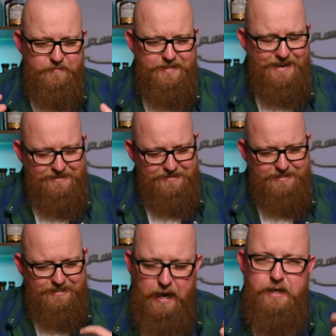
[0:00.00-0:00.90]

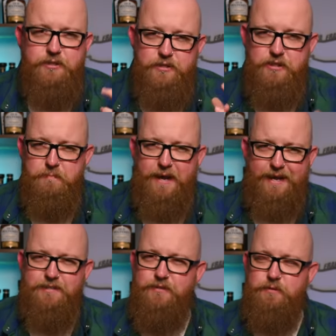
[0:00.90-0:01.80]
dense. I
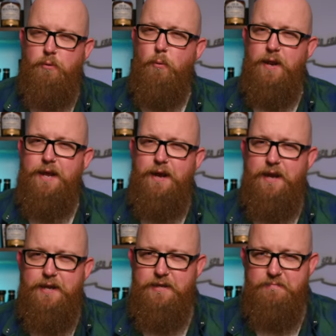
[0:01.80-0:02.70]
suspect there's probably
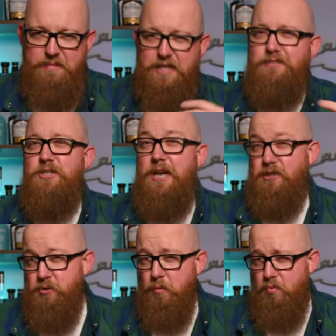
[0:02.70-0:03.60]
a
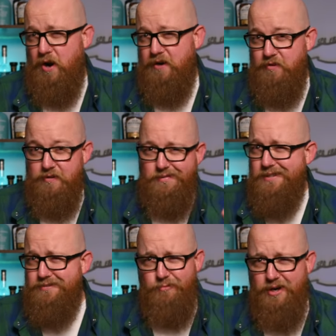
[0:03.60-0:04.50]
international bread that
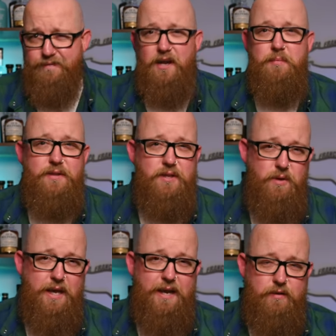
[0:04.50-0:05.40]
isn't really available in the
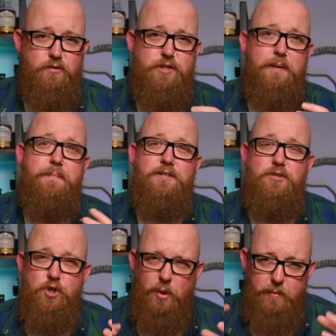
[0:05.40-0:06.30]
UK that does a better
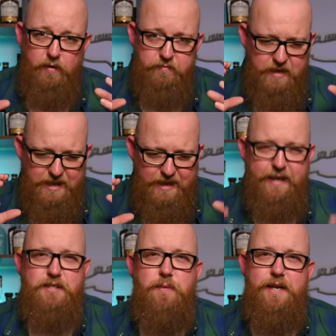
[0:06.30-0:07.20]
job of
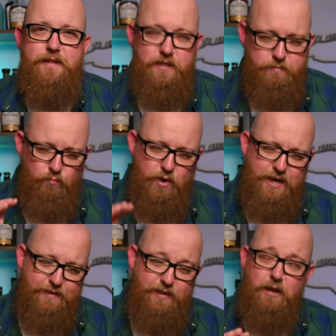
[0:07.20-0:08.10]
explaining this, but
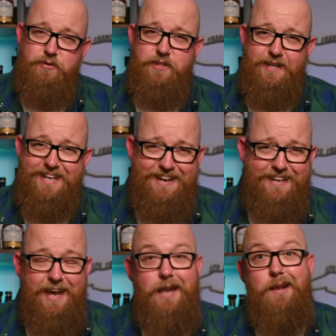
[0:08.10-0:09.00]
really the closest I can
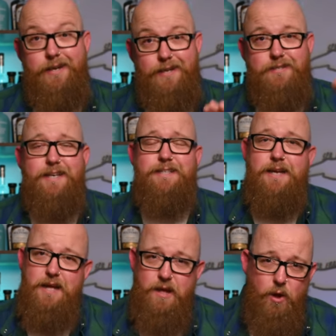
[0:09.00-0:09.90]
get, like I said
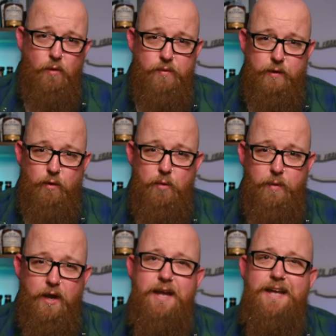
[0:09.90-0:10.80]
on the
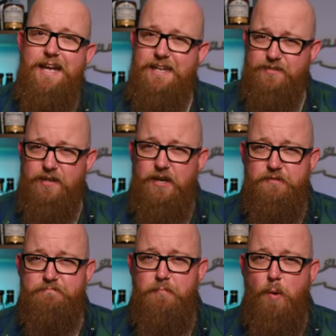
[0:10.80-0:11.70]
aroma, is that kind
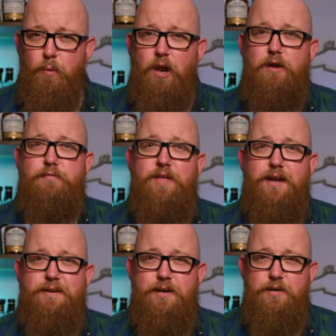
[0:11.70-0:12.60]
of malt loaf,
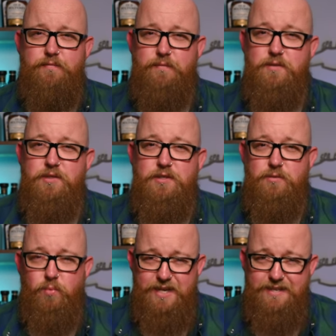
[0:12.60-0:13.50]
that kind of
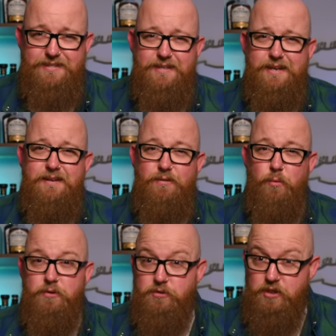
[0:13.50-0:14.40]
sweet,
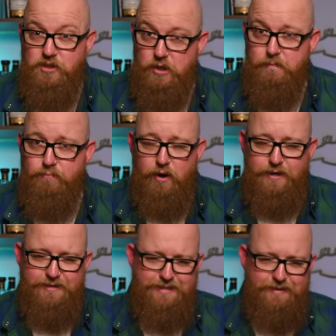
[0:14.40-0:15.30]
almost dessert
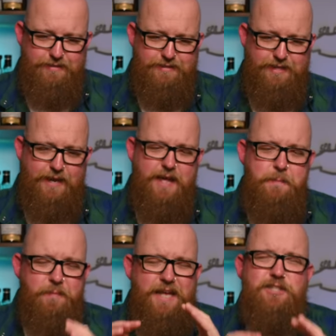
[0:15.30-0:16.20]
bread kind of thing.
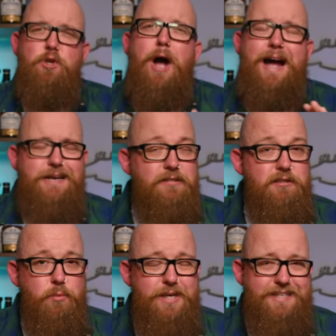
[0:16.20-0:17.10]
It's not as
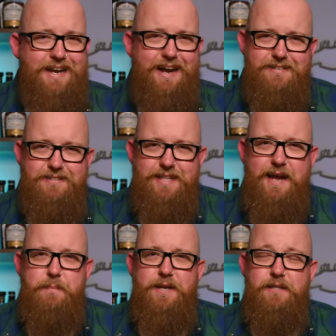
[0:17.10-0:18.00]
sweet as
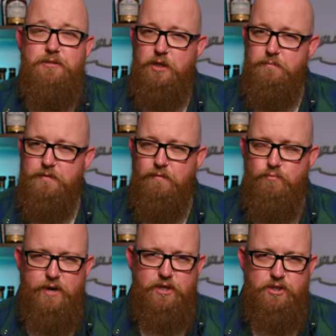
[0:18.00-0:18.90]
that, but in terms of a
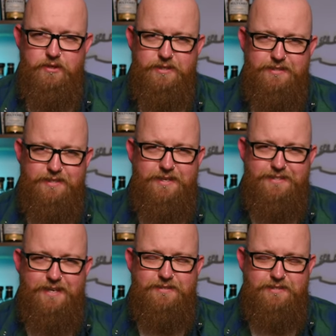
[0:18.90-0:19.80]
richness and as an
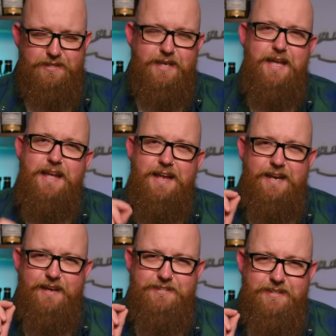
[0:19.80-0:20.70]
intensity,
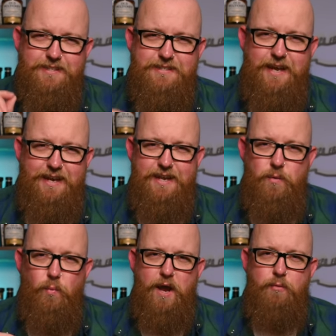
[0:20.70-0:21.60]
that's exactly
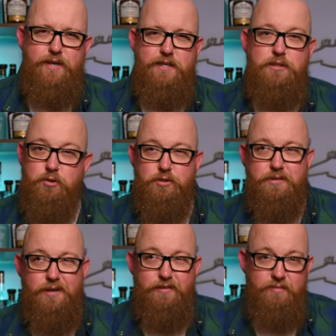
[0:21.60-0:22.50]
where it is, just
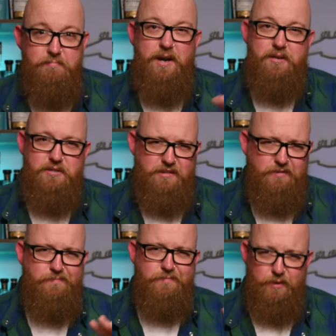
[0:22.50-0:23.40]
kind of minus
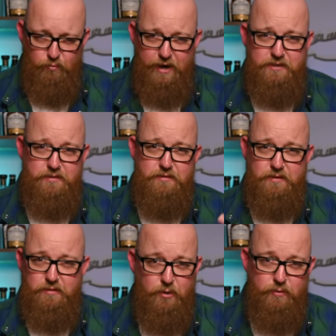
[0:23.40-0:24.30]
the raisins
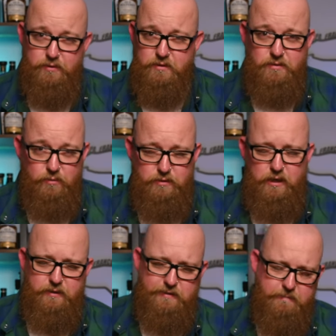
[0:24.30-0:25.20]
and currants and
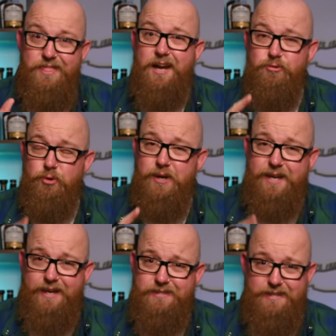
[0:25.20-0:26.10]
sultanas. That truly
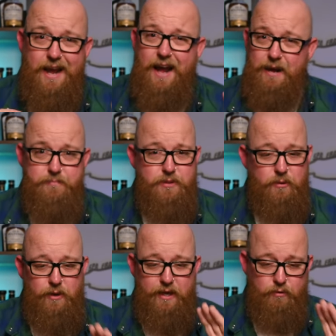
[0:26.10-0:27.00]
is
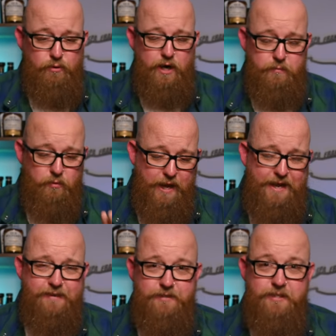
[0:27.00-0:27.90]
absolutely incredible.
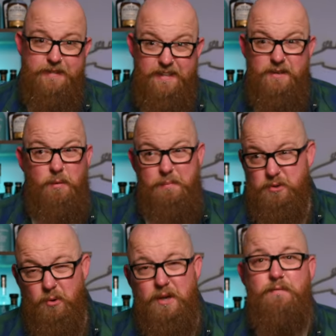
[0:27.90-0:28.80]
And I've been
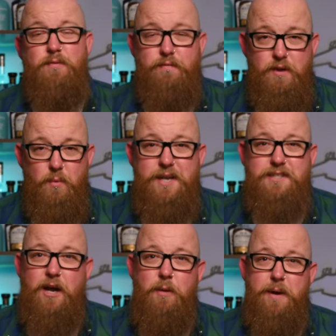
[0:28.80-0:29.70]
talking for a few weeks
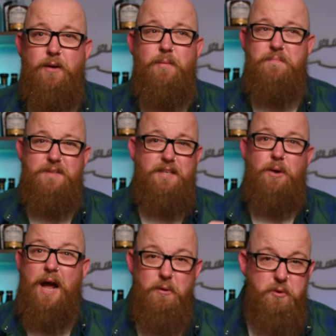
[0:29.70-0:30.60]
now about, you know,
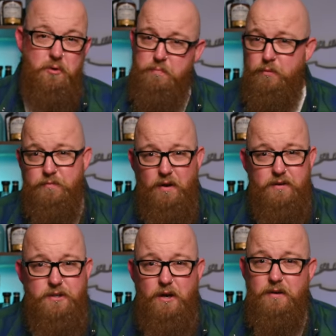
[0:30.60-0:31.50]
how good
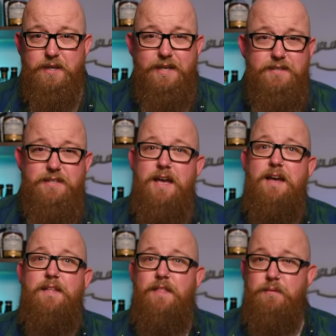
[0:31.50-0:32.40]
Budvar Dark is.
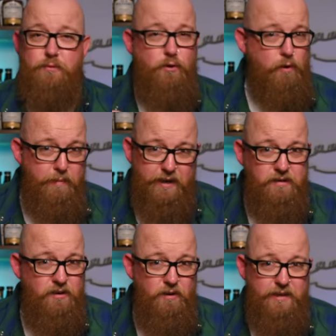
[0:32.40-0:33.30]
Then the
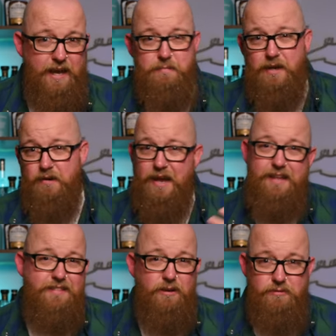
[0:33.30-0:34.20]
Kronbacher Dark came in,
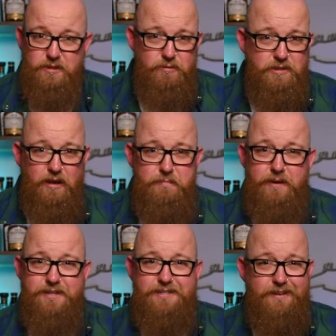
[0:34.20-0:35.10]
hit those two side
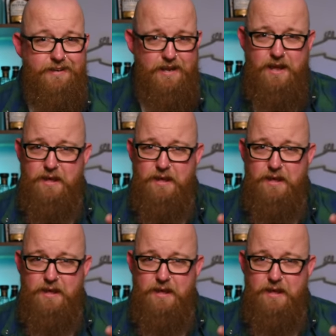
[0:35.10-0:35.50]
by side.